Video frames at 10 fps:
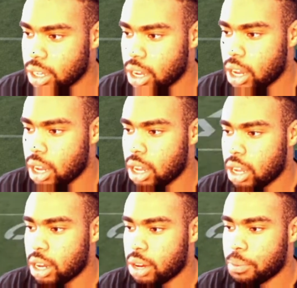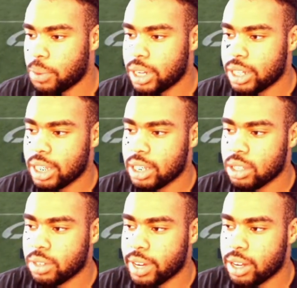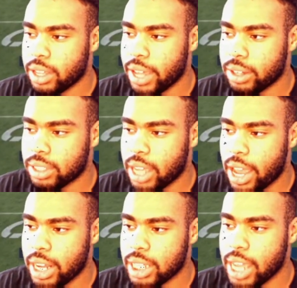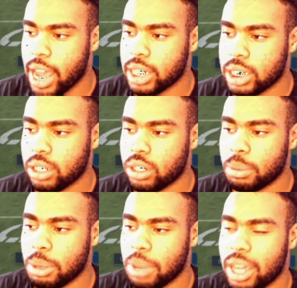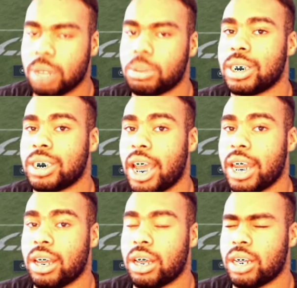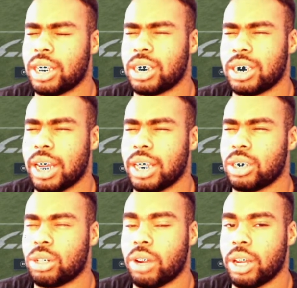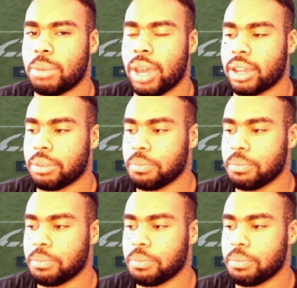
One of the safeties over here on the outside is actually going to be manned up to the not to the tight end, to the running back.